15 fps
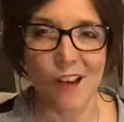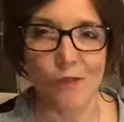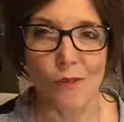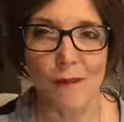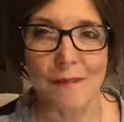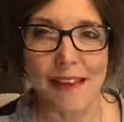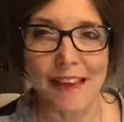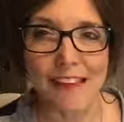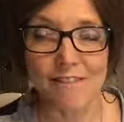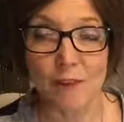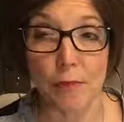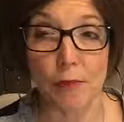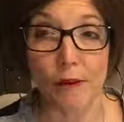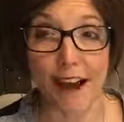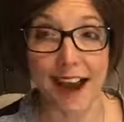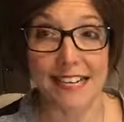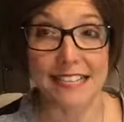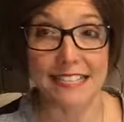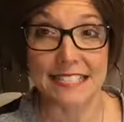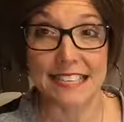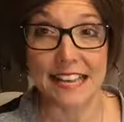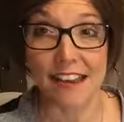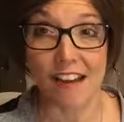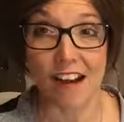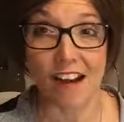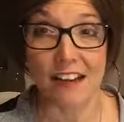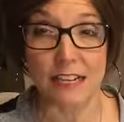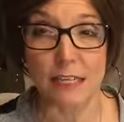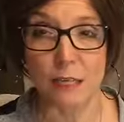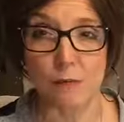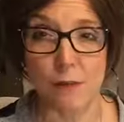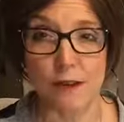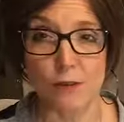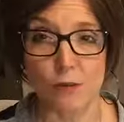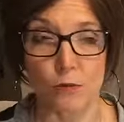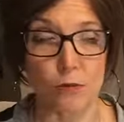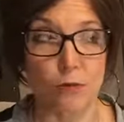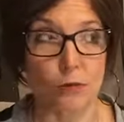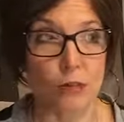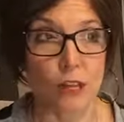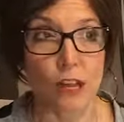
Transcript: We may have to practice it on a special